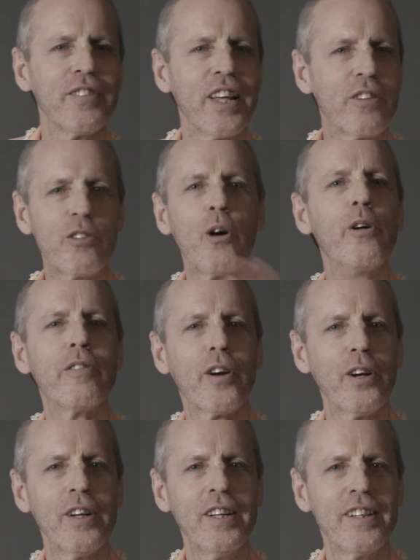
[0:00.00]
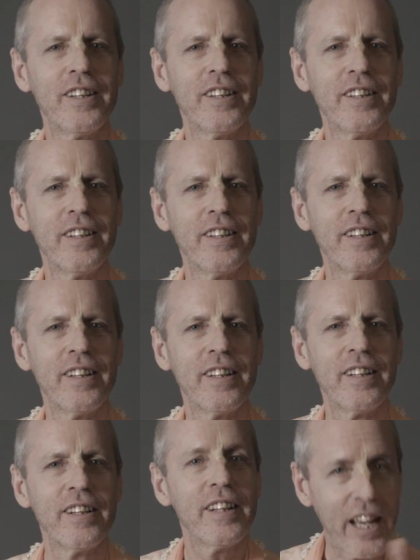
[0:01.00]
it's over,
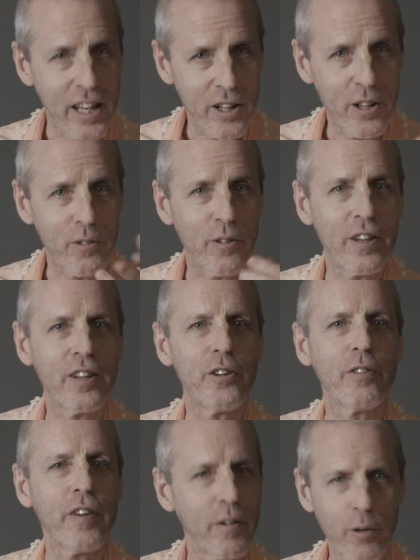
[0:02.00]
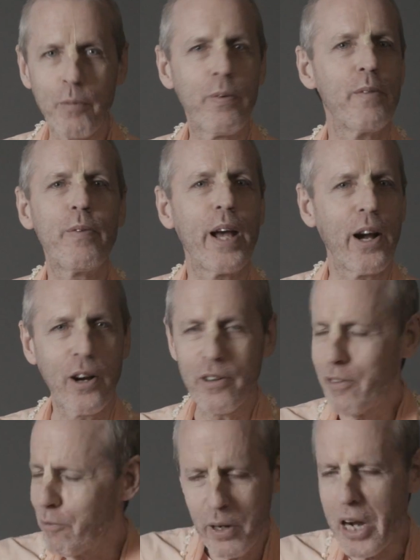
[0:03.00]
and we're
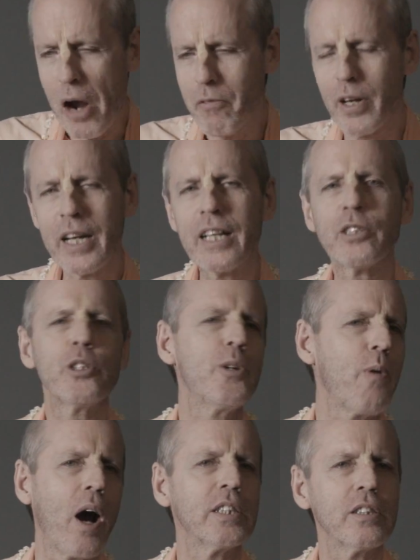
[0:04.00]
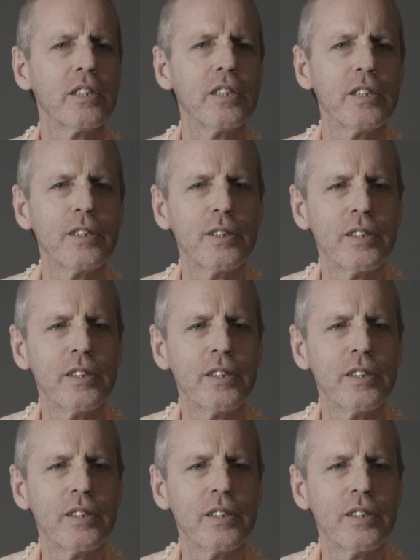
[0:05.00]
prepared, whatever it is you want.